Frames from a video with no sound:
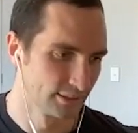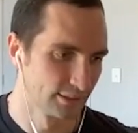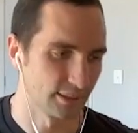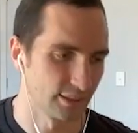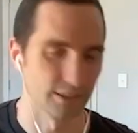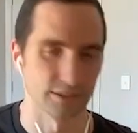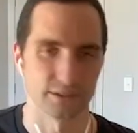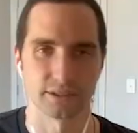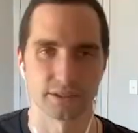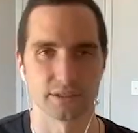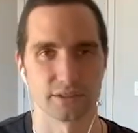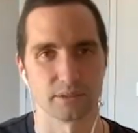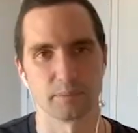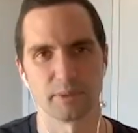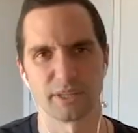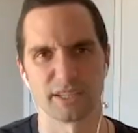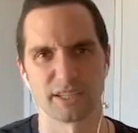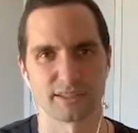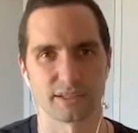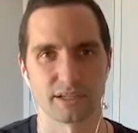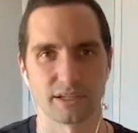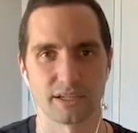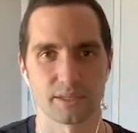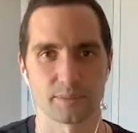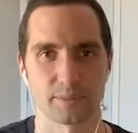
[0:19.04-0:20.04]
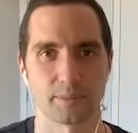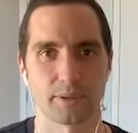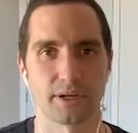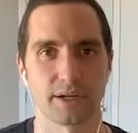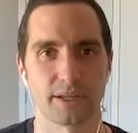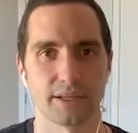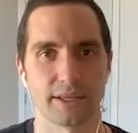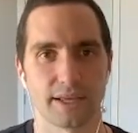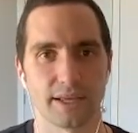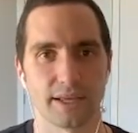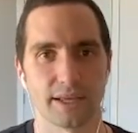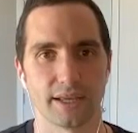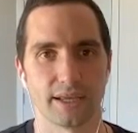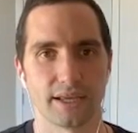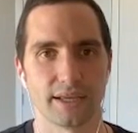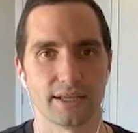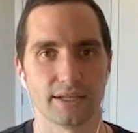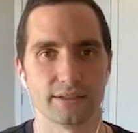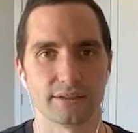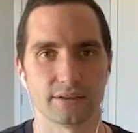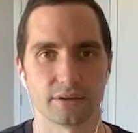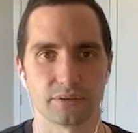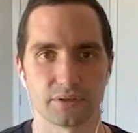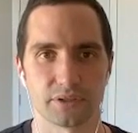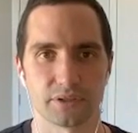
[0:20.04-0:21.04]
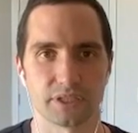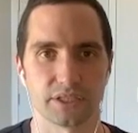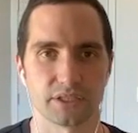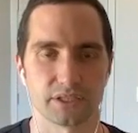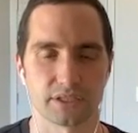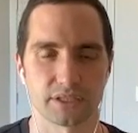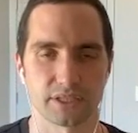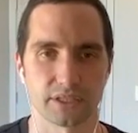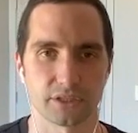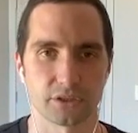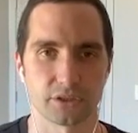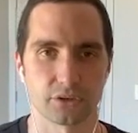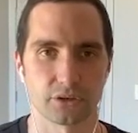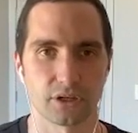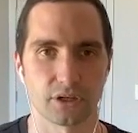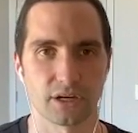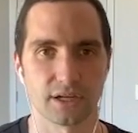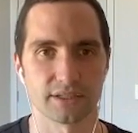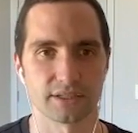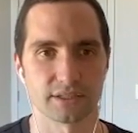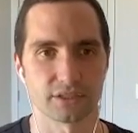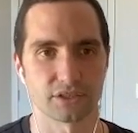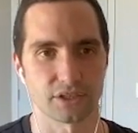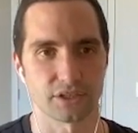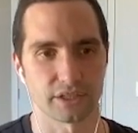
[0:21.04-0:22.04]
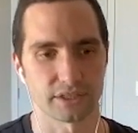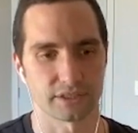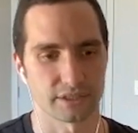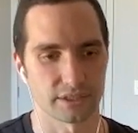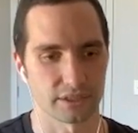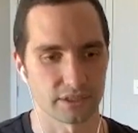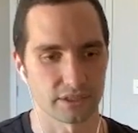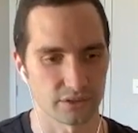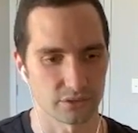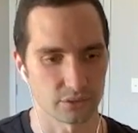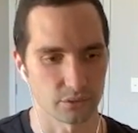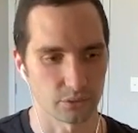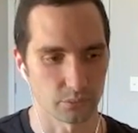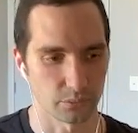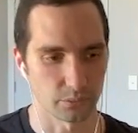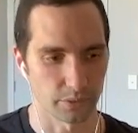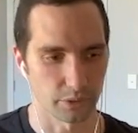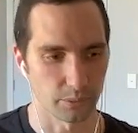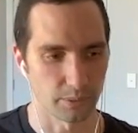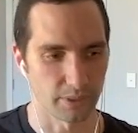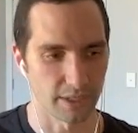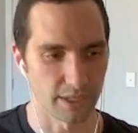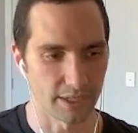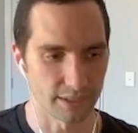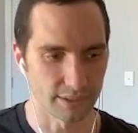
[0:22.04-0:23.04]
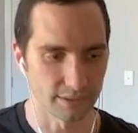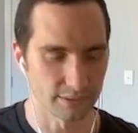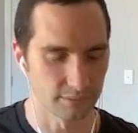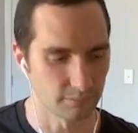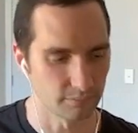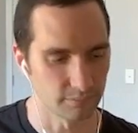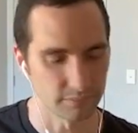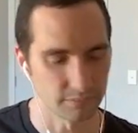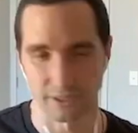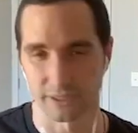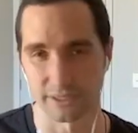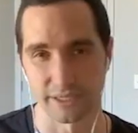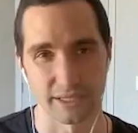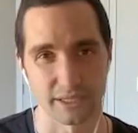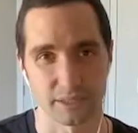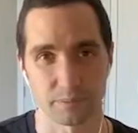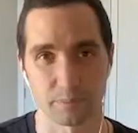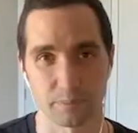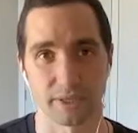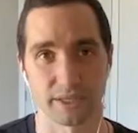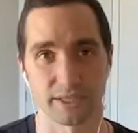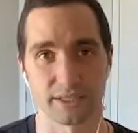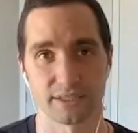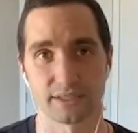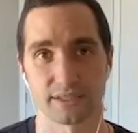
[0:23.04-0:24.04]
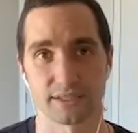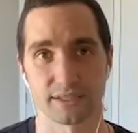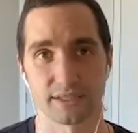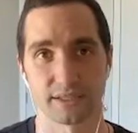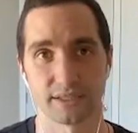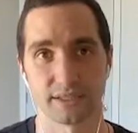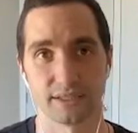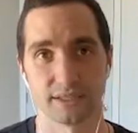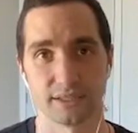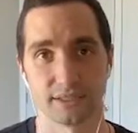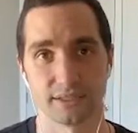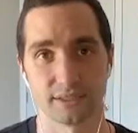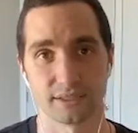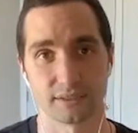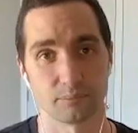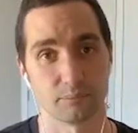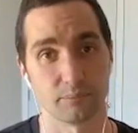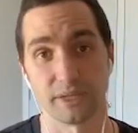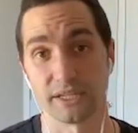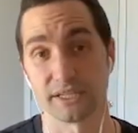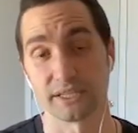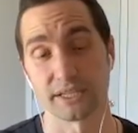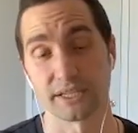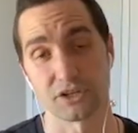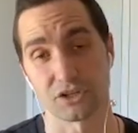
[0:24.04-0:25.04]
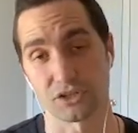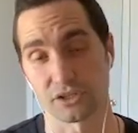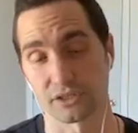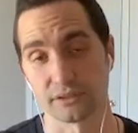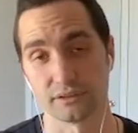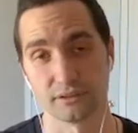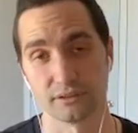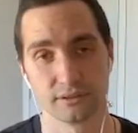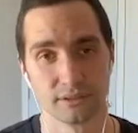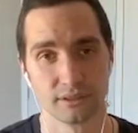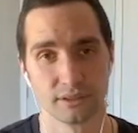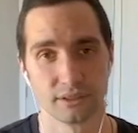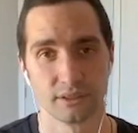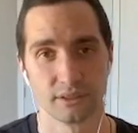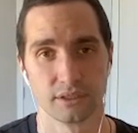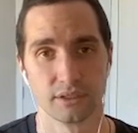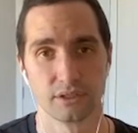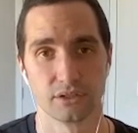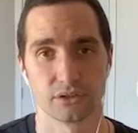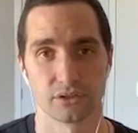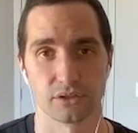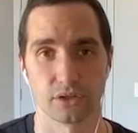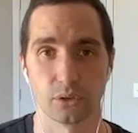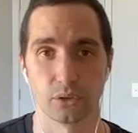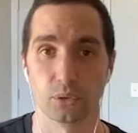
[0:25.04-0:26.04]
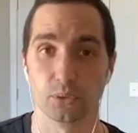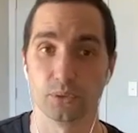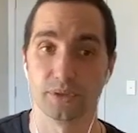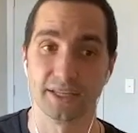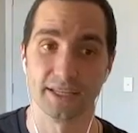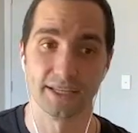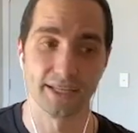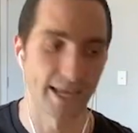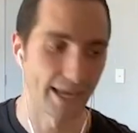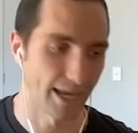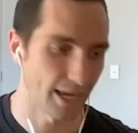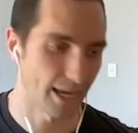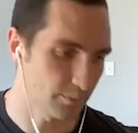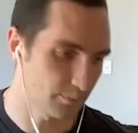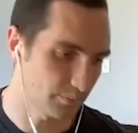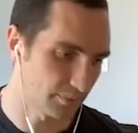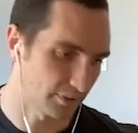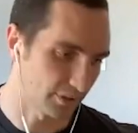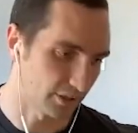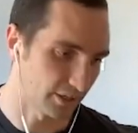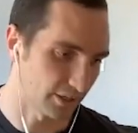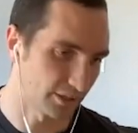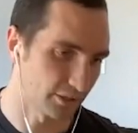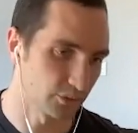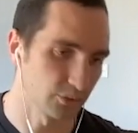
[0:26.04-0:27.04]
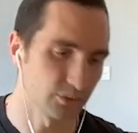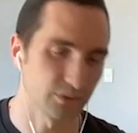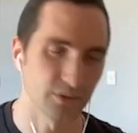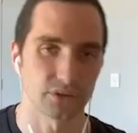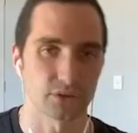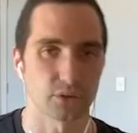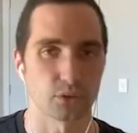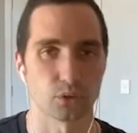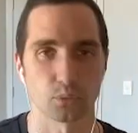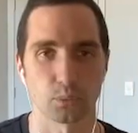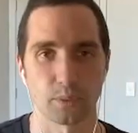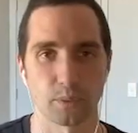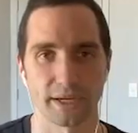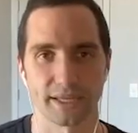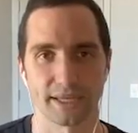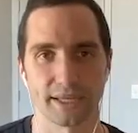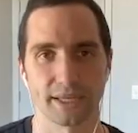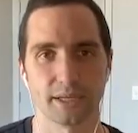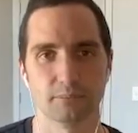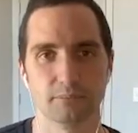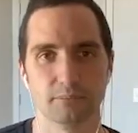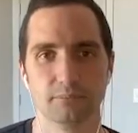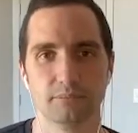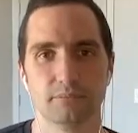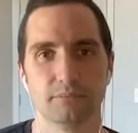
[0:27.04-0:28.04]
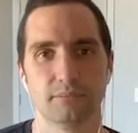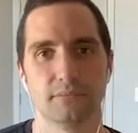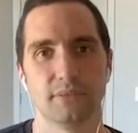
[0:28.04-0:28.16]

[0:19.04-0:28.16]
And so there's a bit of science behind that, and obviously just getting your eyes adjusted to sort of where you are. The next piece is meditation. So the app that I use is called Waking Up